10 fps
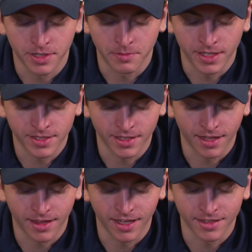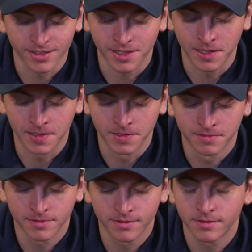basic. I think I just go
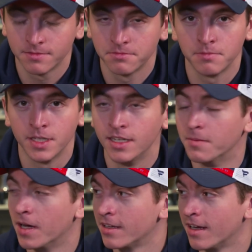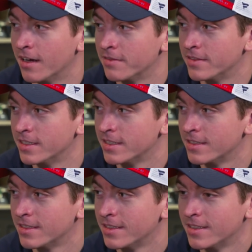medium hot coffee
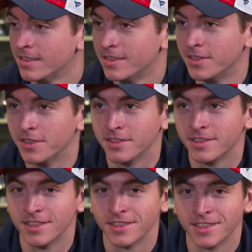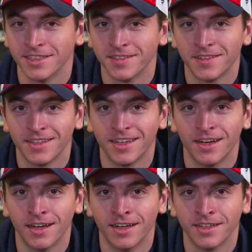during the season.
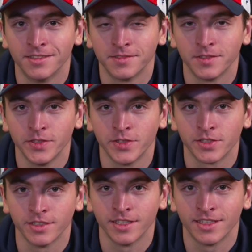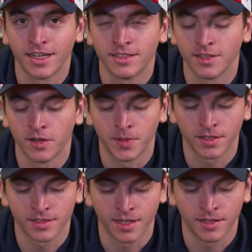Uh, usually at
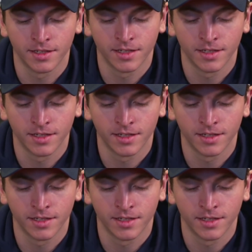Starbucks, I had